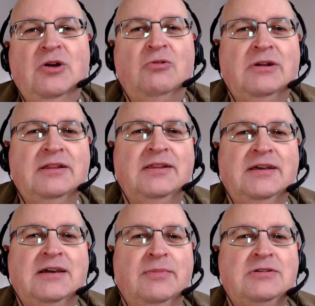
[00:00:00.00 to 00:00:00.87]
what I
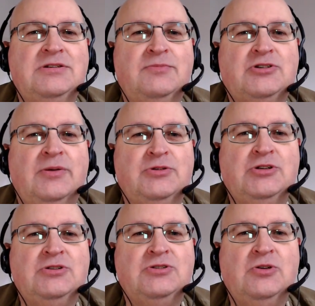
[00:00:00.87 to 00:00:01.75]
think about
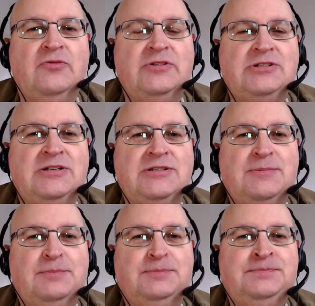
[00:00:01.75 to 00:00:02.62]
subscription services.
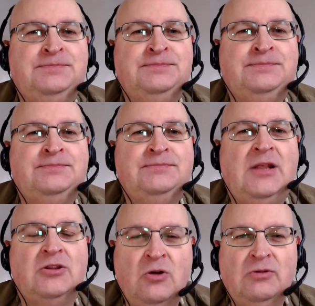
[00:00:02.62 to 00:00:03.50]

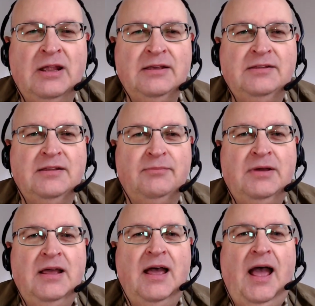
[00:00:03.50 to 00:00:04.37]
Don't like them.
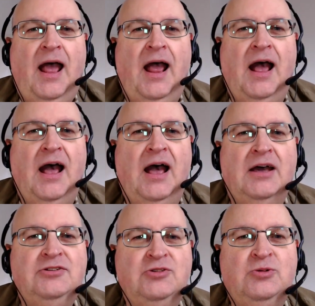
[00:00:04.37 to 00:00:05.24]

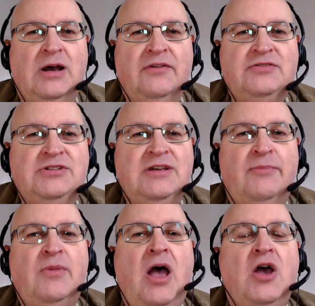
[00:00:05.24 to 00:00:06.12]
I do have
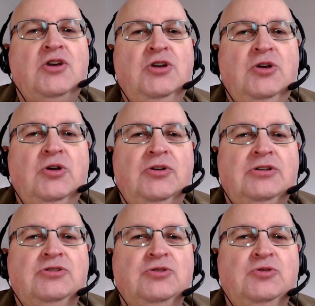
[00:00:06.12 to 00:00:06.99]
some. Here are
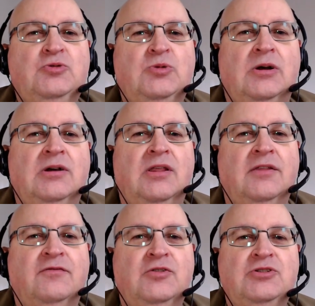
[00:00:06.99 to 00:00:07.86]
two. The
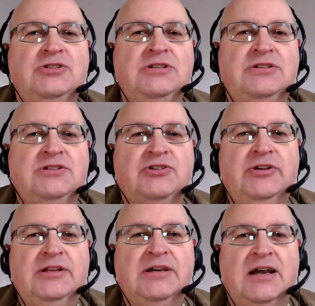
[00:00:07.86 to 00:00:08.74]
first is
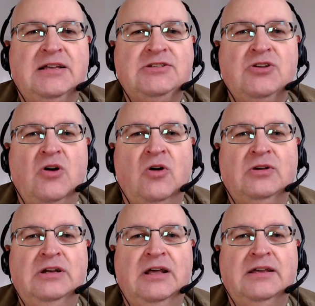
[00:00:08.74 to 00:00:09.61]
Screencast
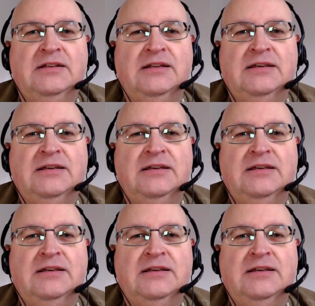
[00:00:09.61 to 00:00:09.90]
Online.